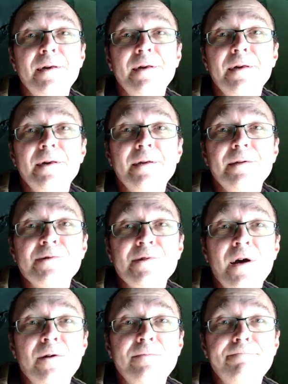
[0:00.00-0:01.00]
So
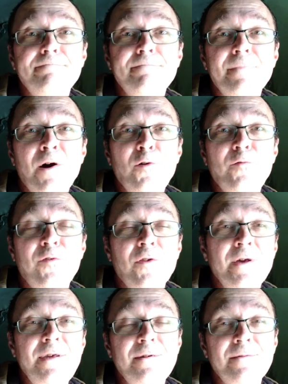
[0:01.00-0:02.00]
hopefully
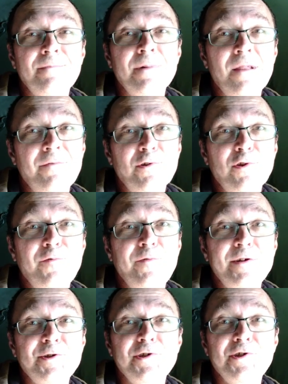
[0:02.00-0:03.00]
we'll have another fish to
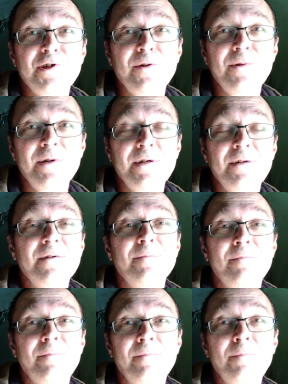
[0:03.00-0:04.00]
show you
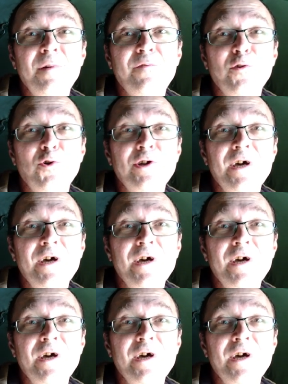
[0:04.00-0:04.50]
before dark.